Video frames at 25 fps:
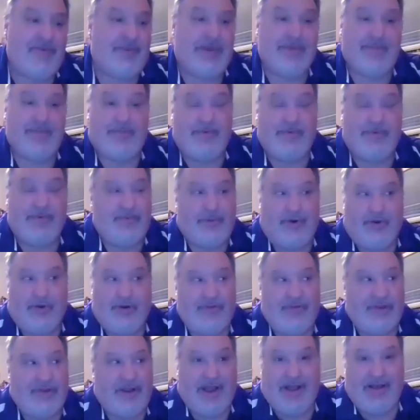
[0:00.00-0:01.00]
People's
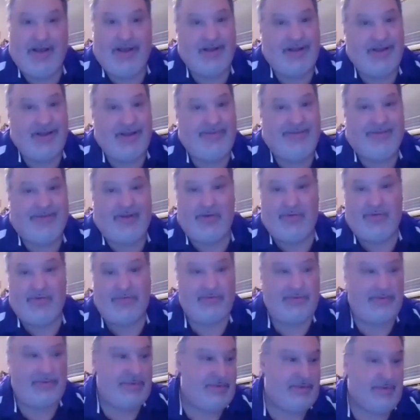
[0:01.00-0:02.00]
personalities
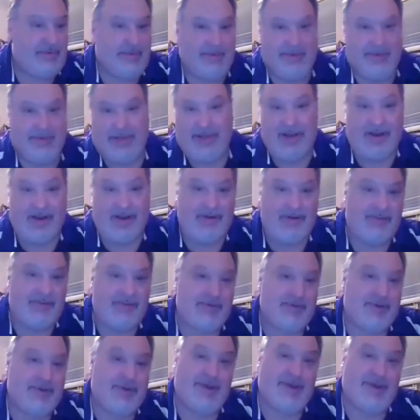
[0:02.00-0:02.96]
don't, you know,